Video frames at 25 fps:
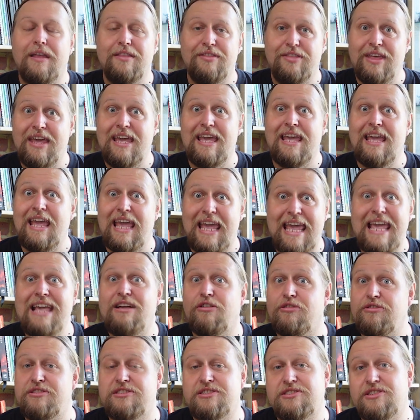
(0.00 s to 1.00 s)
The
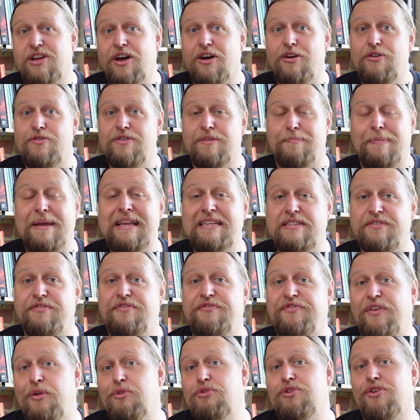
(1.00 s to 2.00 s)
Eagle Stone, a piece of
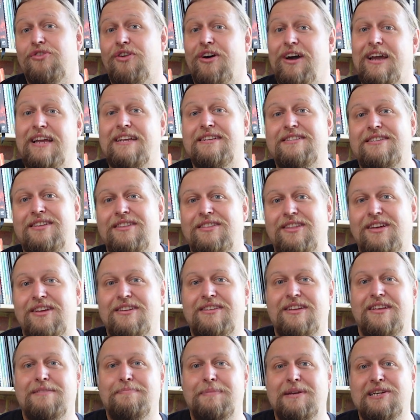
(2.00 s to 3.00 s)
fulgurite
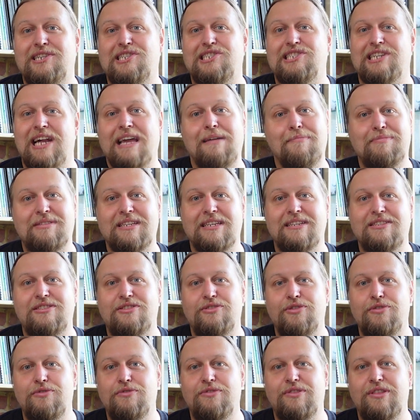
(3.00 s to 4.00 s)
that had been shaped
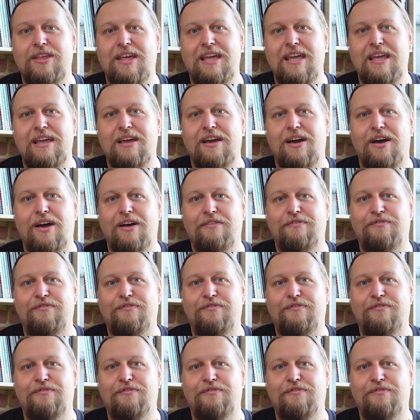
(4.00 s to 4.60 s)
into the